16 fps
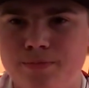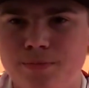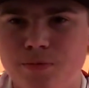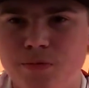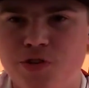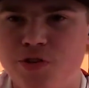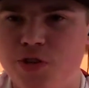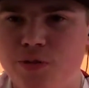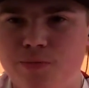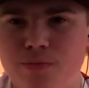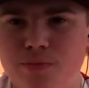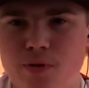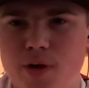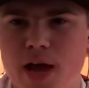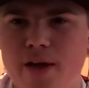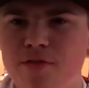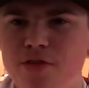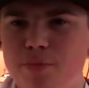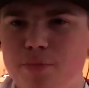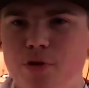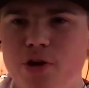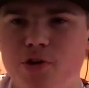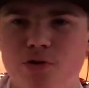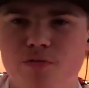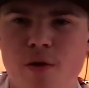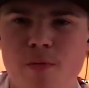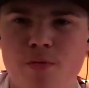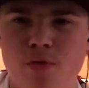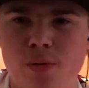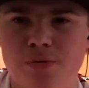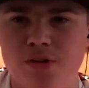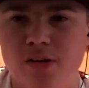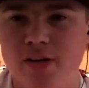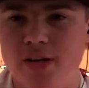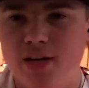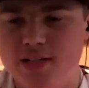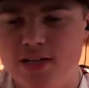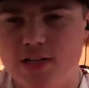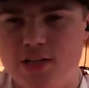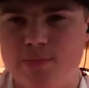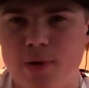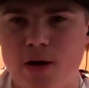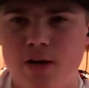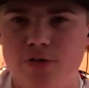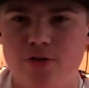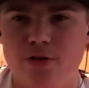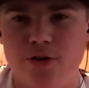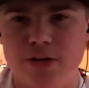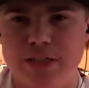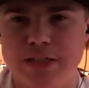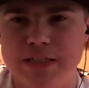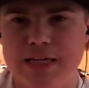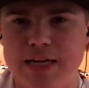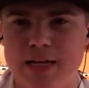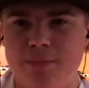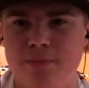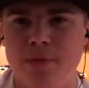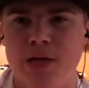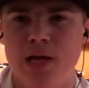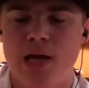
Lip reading: Just having the pressure of having to represent, like I said, a sponsor and a team